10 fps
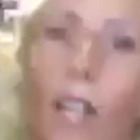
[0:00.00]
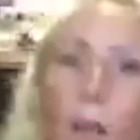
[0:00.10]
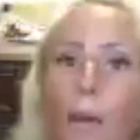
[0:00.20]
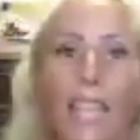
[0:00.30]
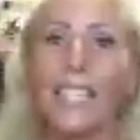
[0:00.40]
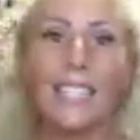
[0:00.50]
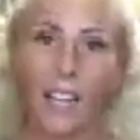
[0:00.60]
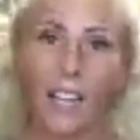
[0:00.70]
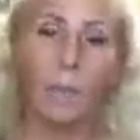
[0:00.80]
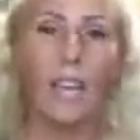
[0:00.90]
Money's not
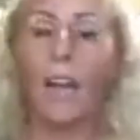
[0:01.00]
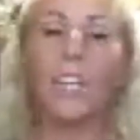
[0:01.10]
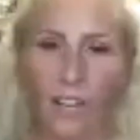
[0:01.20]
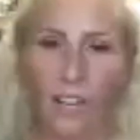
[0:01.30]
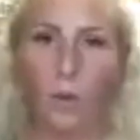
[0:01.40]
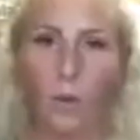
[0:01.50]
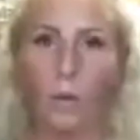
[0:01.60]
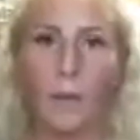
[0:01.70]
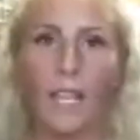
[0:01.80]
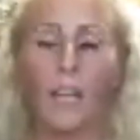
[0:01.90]
going to be it, a title's not
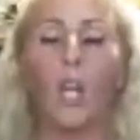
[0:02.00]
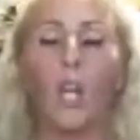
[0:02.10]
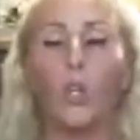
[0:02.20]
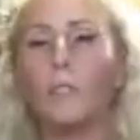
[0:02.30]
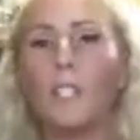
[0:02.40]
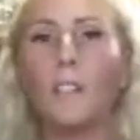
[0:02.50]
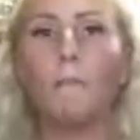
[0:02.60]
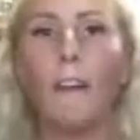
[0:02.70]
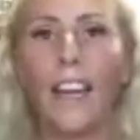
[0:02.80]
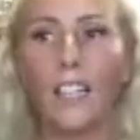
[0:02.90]
going to be it. You have to
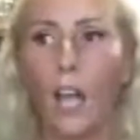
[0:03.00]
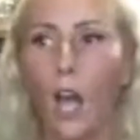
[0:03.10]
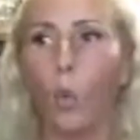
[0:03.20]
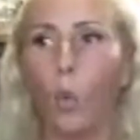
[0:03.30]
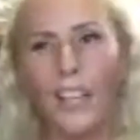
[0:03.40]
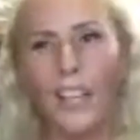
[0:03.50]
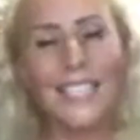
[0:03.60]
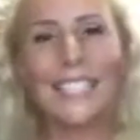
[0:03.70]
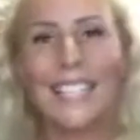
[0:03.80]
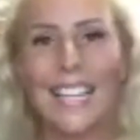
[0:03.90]
define what does
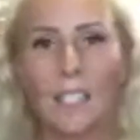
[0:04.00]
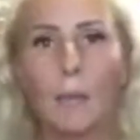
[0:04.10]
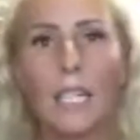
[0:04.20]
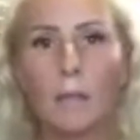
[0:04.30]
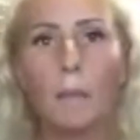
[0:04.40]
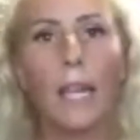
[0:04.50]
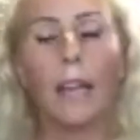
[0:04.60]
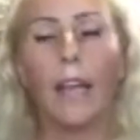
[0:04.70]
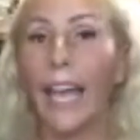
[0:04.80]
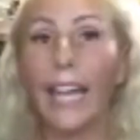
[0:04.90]
success mean to me?
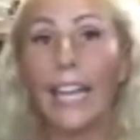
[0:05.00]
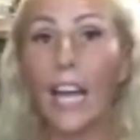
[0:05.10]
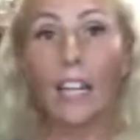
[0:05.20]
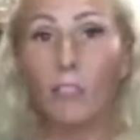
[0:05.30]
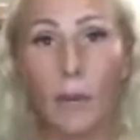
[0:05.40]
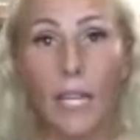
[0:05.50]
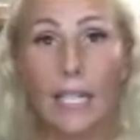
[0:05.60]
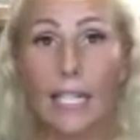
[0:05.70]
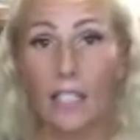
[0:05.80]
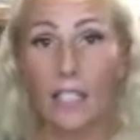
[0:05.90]
And not everybody
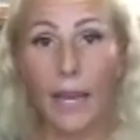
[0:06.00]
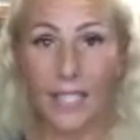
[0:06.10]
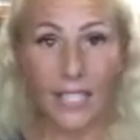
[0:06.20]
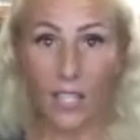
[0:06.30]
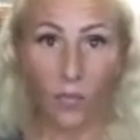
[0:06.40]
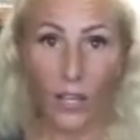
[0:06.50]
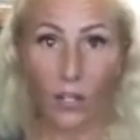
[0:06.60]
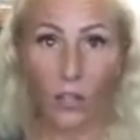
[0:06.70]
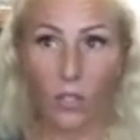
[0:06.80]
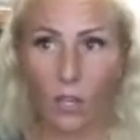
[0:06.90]
needs to make six
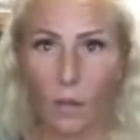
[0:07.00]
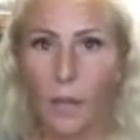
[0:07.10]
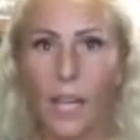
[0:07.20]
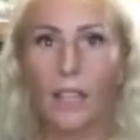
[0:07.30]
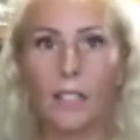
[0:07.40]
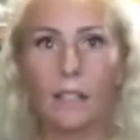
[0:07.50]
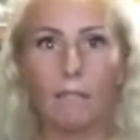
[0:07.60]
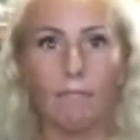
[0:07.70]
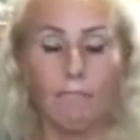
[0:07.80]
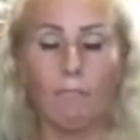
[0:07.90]
figures because
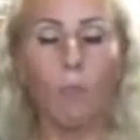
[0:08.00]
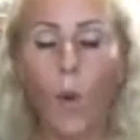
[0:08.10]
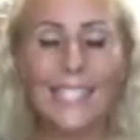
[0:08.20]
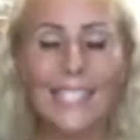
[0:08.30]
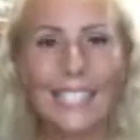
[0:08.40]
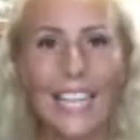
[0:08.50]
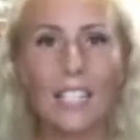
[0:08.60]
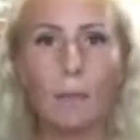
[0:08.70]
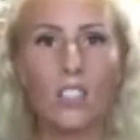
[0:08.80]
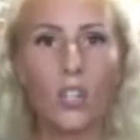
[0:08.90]
what success
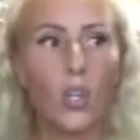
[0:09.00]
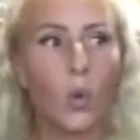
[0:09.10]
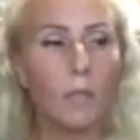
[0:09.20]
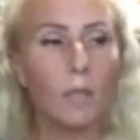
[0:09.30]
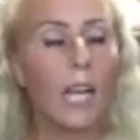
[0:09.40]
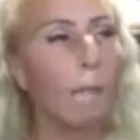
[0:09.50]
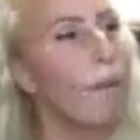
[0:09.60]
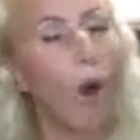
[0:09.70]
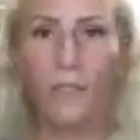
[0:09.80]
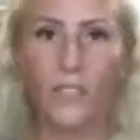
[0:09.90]
means to you is being a
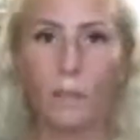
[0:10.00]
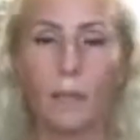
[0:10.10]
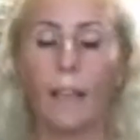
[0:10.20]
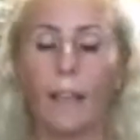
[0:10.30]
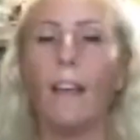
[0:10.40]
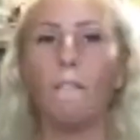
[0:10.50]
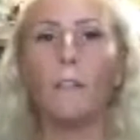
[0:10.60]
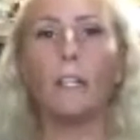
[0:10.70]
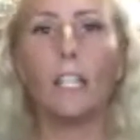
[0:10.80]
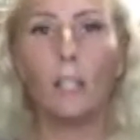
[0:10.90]
part of something,
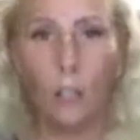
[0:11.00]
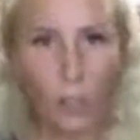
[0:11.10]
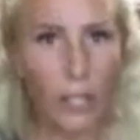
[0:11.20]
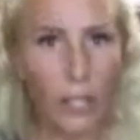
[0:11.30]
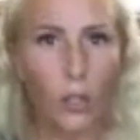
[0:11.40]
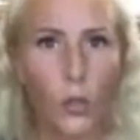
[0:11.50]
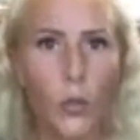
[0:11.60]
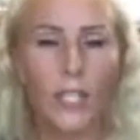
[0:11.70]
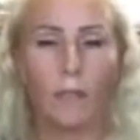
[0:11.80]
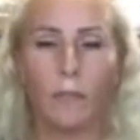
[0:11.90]
feeling
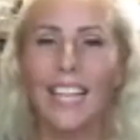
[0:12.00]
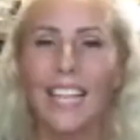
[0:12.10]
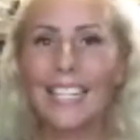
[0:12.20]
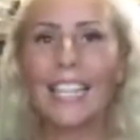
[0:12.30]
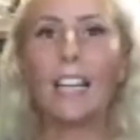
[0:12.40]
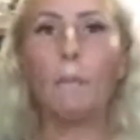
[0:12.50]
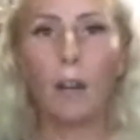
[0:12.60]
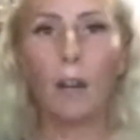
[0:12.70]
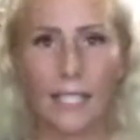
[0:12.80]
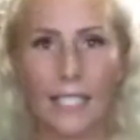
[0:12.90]
inclusive, seeing the
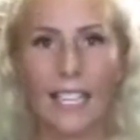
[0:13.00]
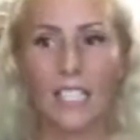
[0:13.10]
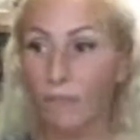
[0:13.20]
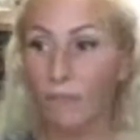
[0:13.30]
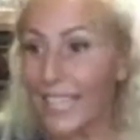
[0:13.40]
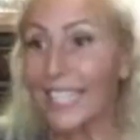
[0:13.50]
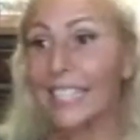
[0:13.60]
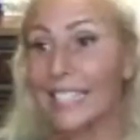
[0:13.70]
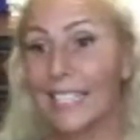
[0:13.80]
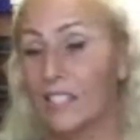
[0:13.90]
mark success, finding a
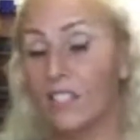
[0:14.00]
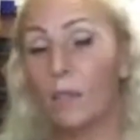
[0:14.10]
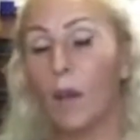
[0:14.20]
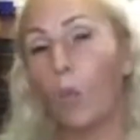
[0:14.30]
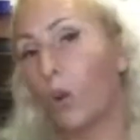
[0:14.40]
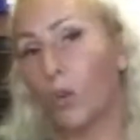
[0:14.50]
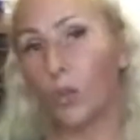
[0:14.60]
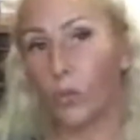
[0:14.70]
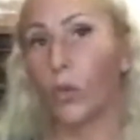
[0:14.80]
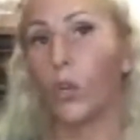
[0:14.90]
system that works
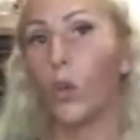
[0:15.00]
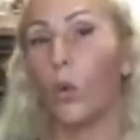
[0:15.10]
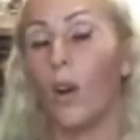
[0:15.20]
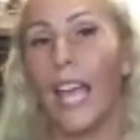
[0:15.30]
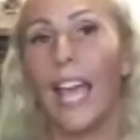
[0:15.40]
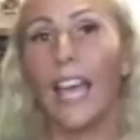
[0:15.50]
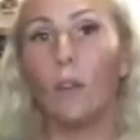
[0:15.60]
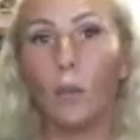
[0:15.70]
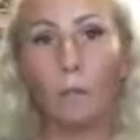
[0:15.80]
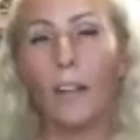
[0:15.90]
for you, and
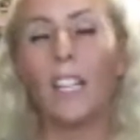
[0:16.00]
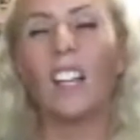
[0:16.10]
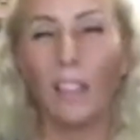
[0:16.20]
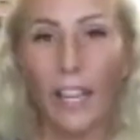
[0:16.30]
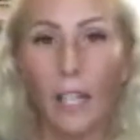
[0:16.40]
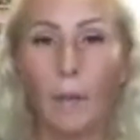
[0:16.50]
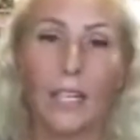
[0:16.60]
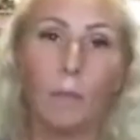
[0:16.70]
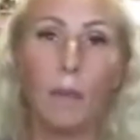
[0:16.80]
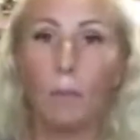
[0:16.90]
really finding like minded
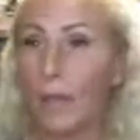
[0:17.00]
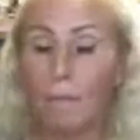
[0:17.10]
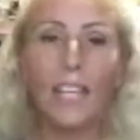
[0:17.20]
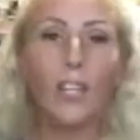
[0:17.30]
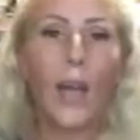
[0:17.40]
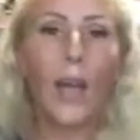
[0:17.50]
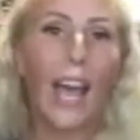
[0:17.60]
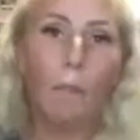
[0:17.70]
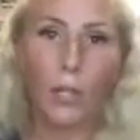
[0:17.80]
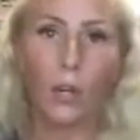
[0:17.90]
people that make you
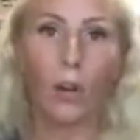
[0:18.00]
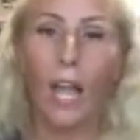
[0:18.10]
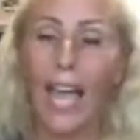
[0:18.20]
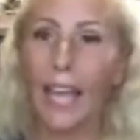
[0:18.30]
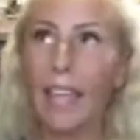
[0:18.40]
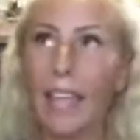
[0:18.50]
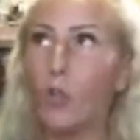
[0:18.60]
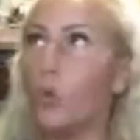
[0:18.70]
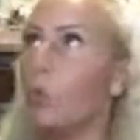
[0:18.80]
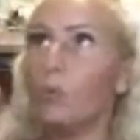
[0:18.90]
happier and that
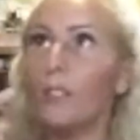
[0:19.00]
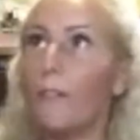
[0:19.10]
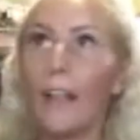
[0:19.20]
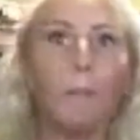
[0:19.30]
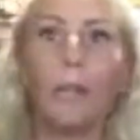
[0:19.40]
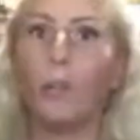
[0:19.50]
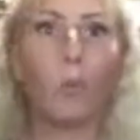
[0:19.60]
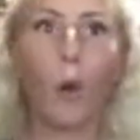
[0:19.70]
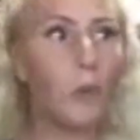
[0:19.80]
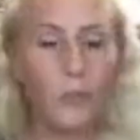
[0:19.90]
you develop and
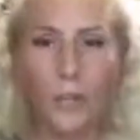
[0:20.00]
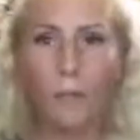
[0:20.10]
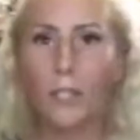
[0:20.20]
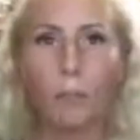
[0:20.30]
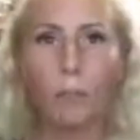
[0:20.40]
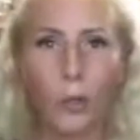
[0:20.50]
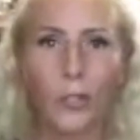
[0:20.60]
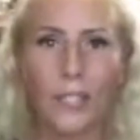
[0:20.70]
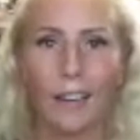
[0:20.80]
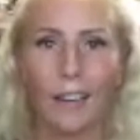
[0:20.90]
grow yourself as a
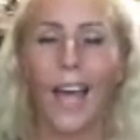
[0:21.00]
person.